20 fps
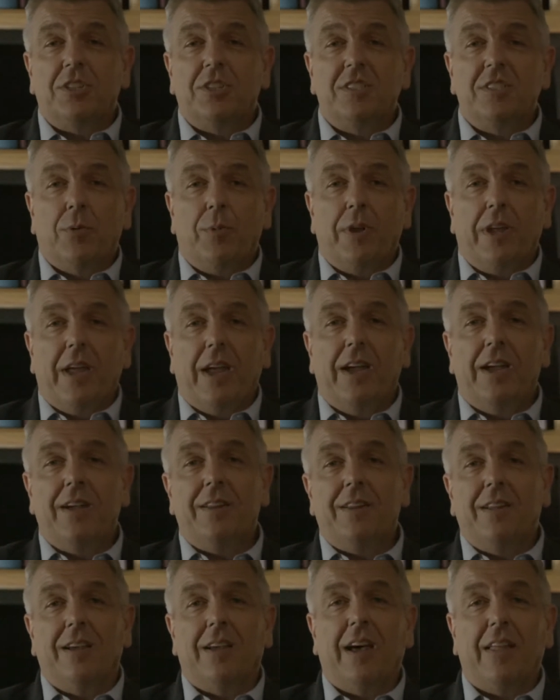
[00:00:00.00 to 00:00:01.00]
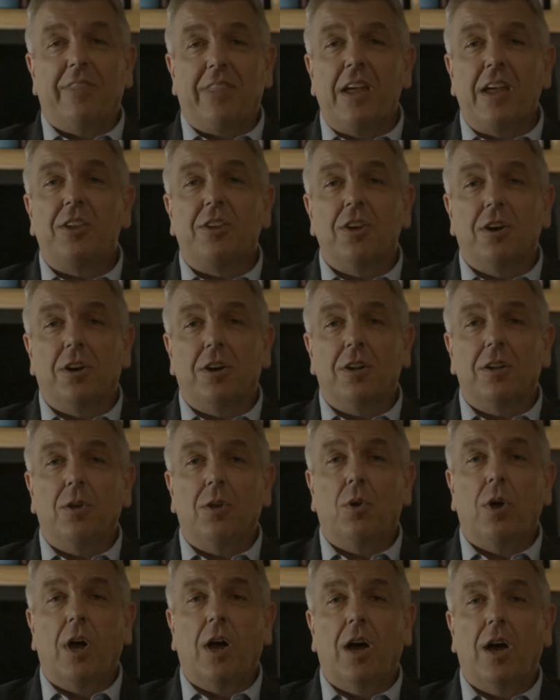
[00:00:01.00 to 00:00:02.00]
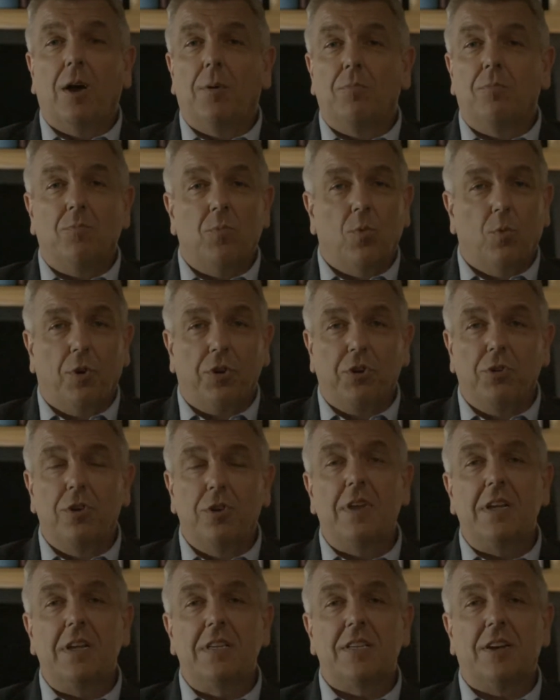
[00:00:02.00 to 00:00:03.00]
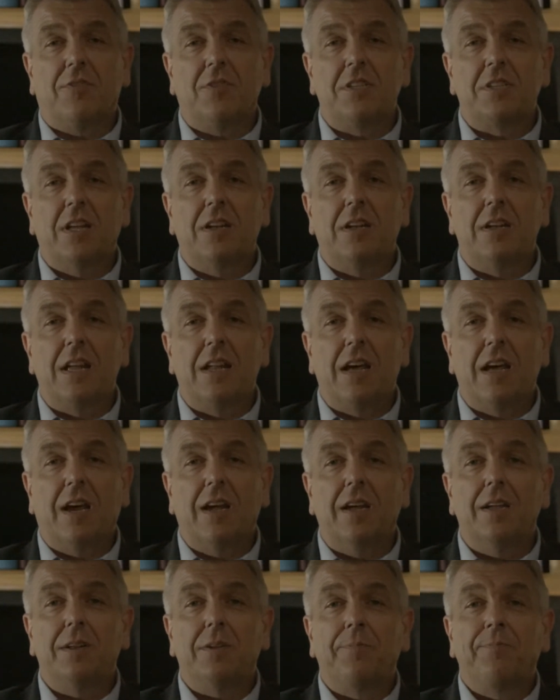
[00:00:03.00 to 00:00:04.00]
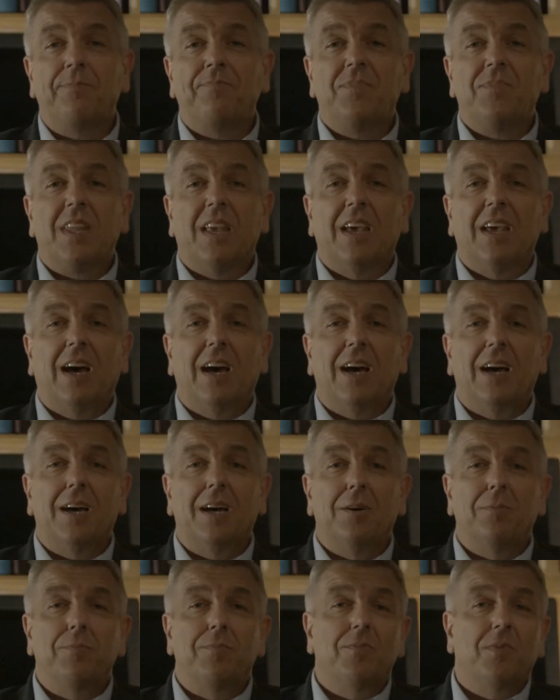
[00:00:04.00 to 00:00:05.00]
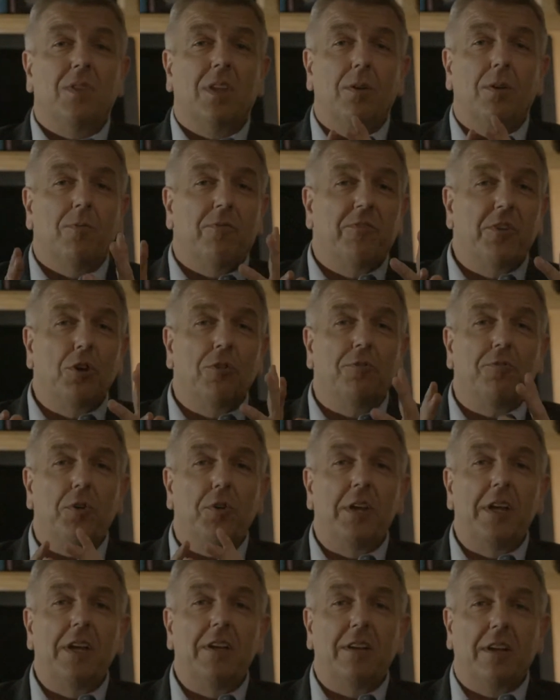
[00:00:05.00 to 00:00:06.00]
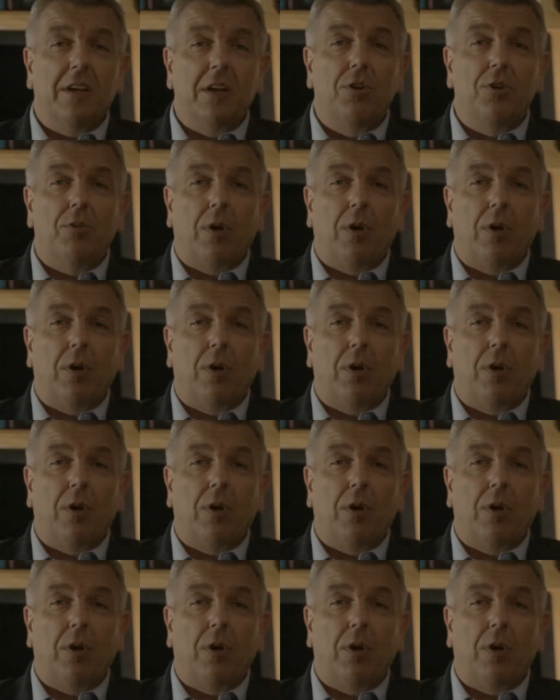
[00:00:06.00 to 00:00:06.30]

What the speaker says: that we had. Thank y'all. We're doing these every Sunday night. Feel free to go to our